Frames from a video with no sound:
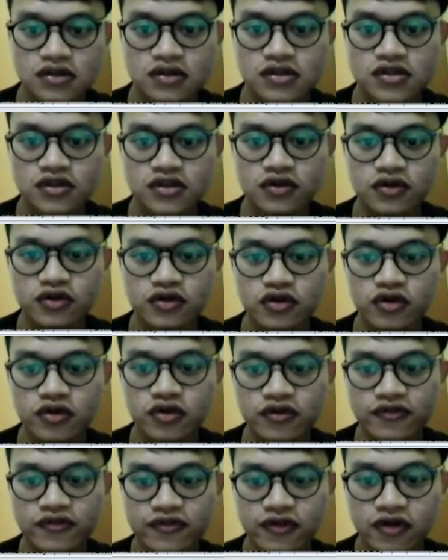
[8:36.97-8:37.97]
So
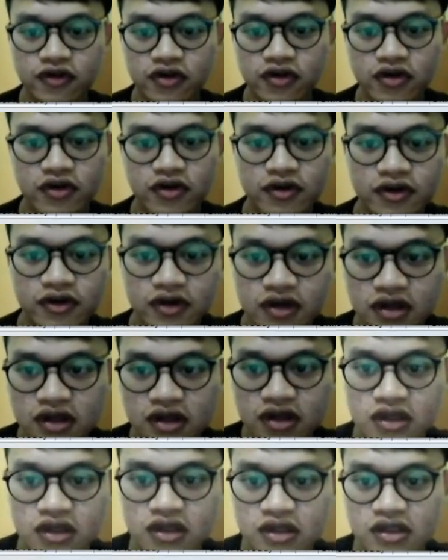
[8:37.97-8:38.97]
for
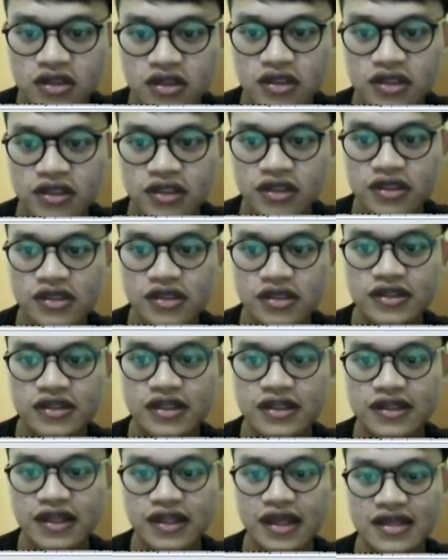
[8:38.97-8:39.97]
the
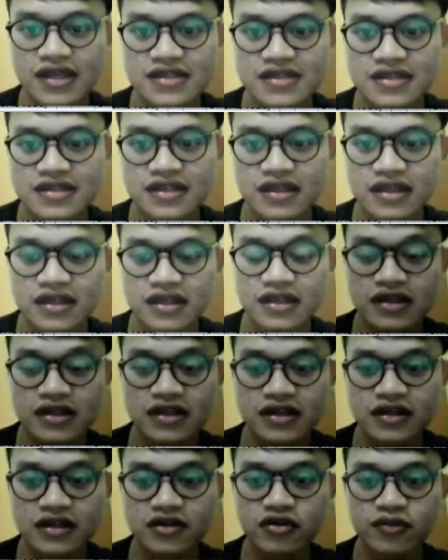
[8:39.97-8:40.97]
t-test,
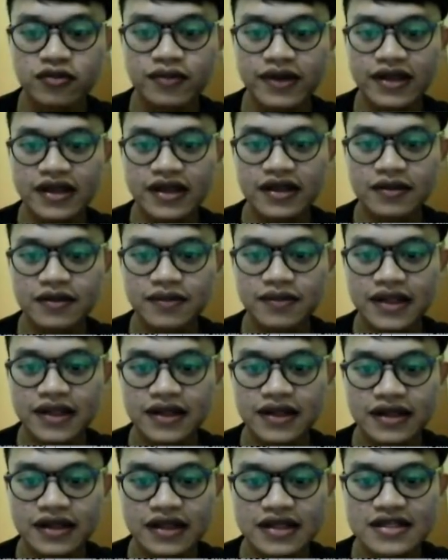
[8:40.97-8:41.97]
the group A
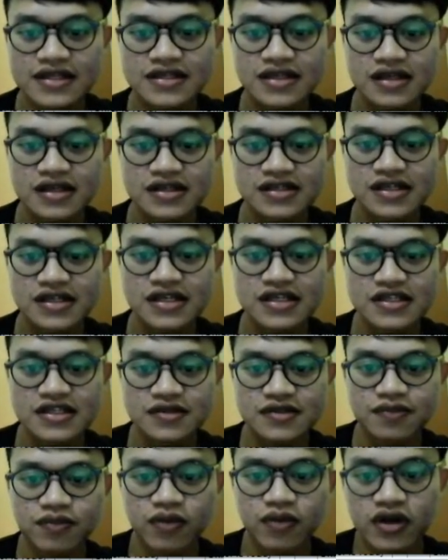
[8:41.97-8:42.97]
mean is
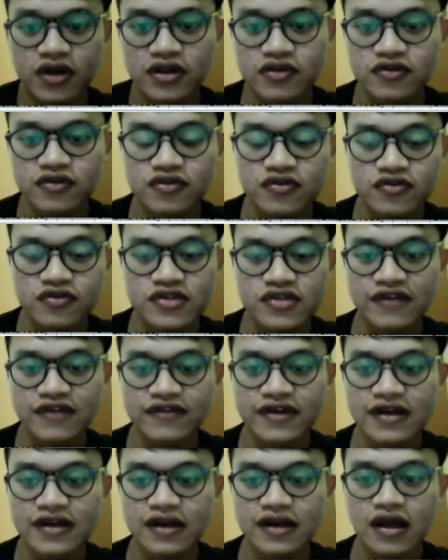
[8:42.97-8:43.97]

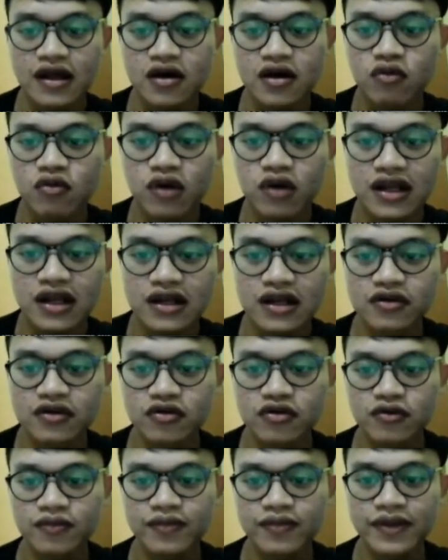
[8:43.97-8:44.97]
6.227 while
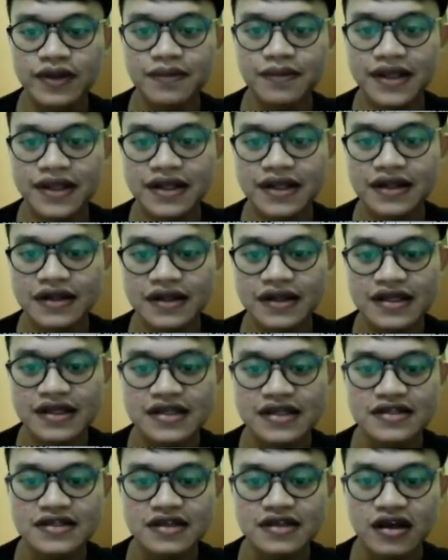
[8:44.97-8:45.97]
group B mean
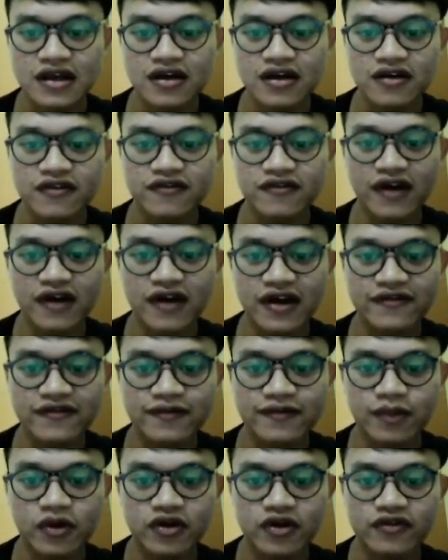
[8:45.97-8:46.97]
is
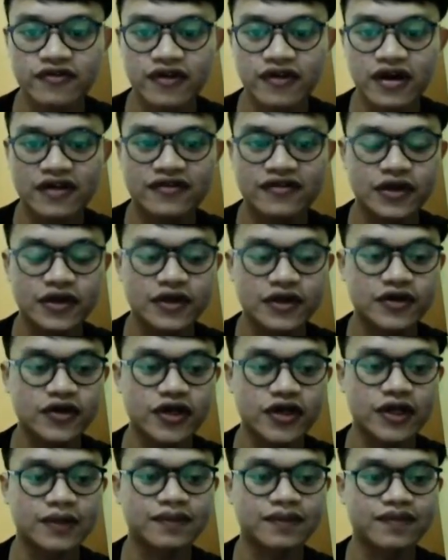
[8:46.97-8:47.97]

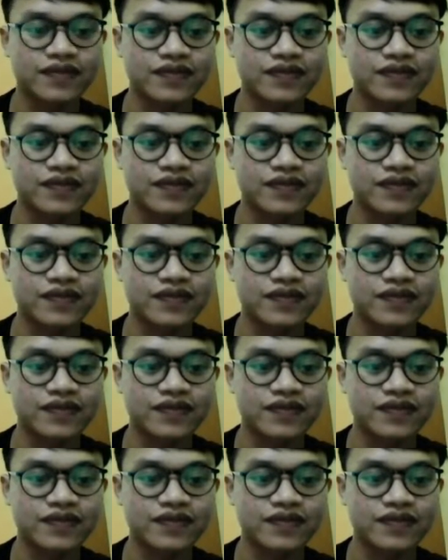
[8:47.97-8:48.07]
5.533.